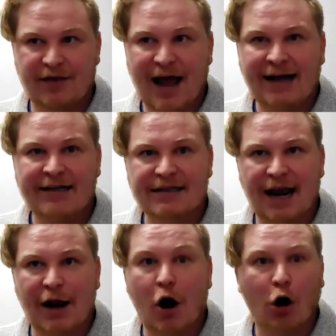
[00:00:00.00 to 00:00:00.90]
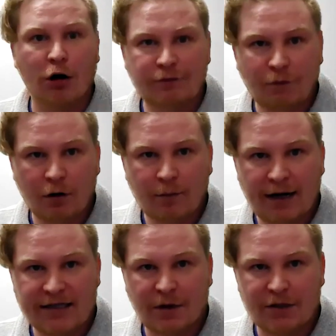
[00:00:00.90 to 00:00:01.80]
that is a art form
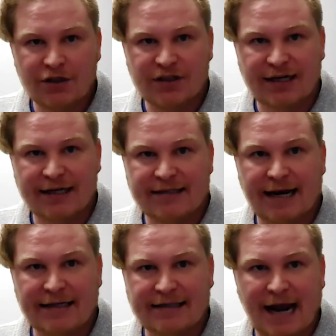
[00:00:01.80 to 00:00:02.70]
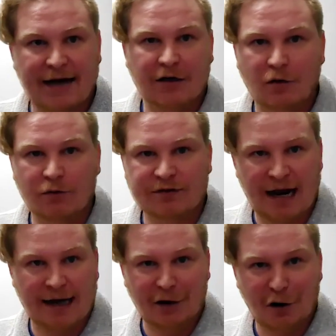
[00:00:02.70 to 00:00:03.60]
as much as it is a technical
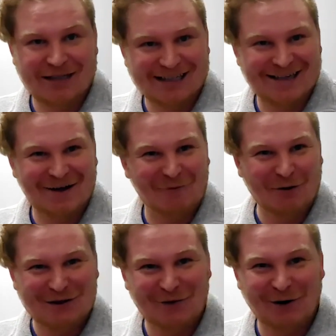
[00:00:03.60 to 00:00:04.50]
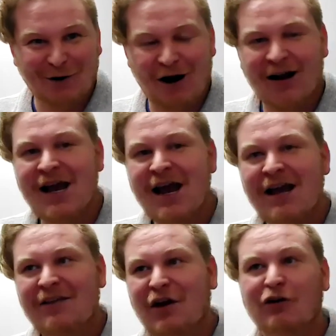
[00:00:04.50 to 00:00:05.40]
diagnosis of what's going wrong.
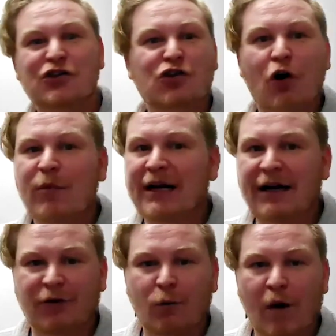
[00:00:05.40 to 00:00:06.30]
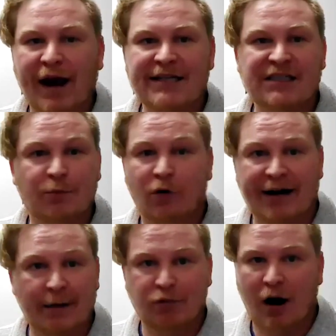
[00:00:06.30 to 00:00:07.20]
There's so many different ways to
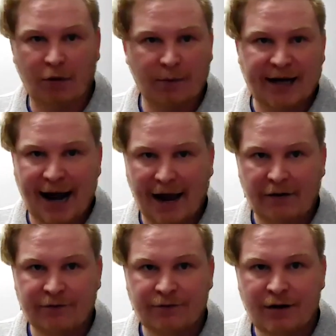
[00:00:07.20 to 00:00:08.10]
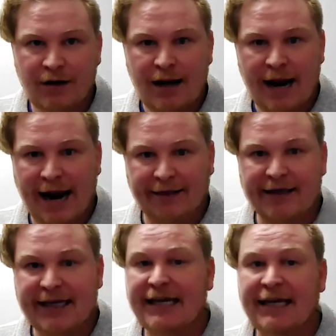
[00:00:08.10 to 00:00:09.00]
break a problem in half. And the
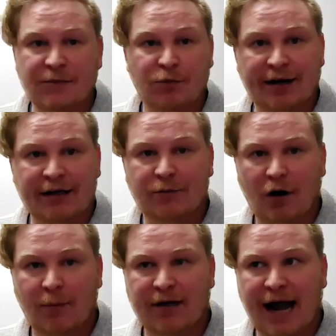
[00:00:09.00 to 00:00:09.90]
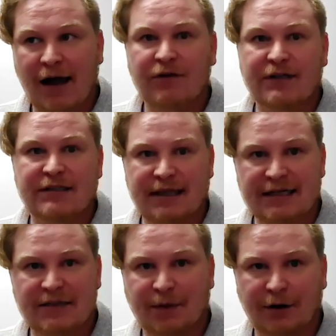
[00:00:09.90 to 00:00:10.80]
key to breaking the problem in half is the
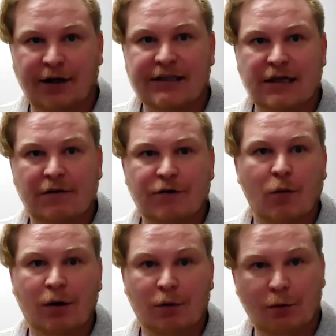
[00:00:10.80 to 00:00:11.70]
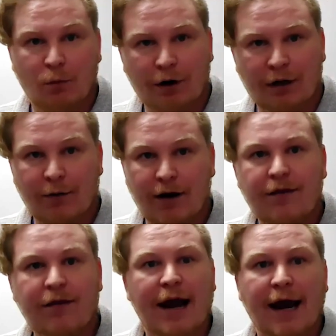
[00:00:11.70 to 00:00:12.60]
experience of knowing what you're working
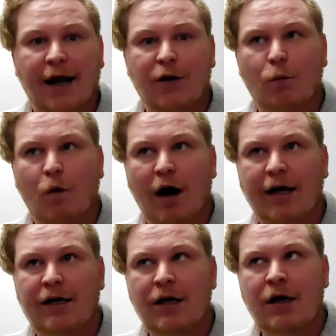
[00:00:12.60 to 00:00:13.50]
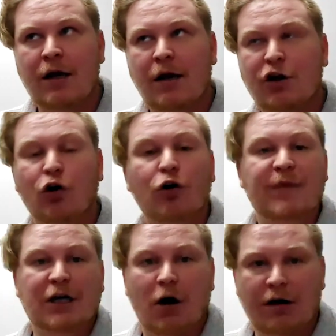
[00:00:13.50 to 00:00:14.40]
with and what could
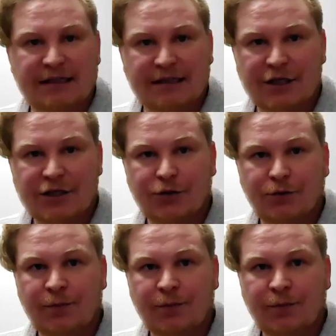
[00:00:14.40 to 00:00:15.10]
be causing the issue.